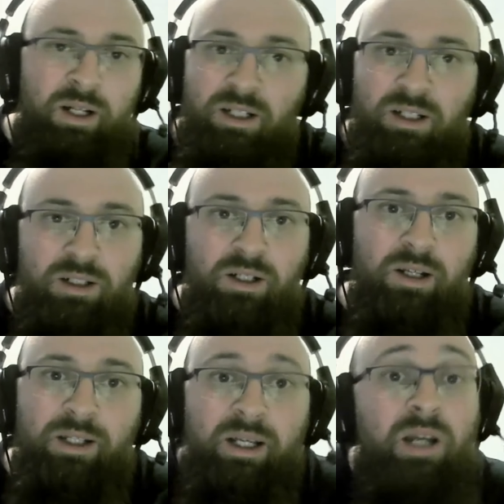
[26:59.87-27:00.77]
Like,
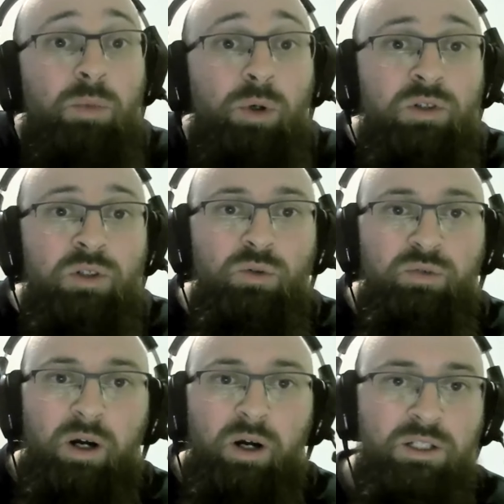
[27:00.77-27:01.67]
the game moves too
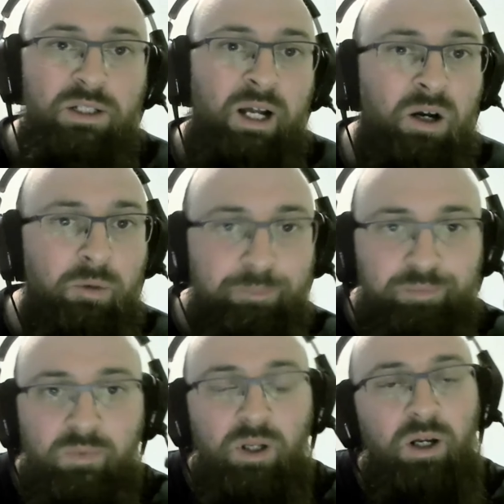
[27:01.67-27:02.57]
fast. Now,
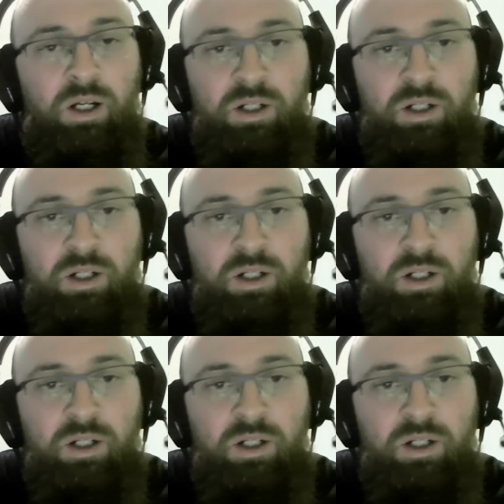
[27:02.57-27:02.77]
at a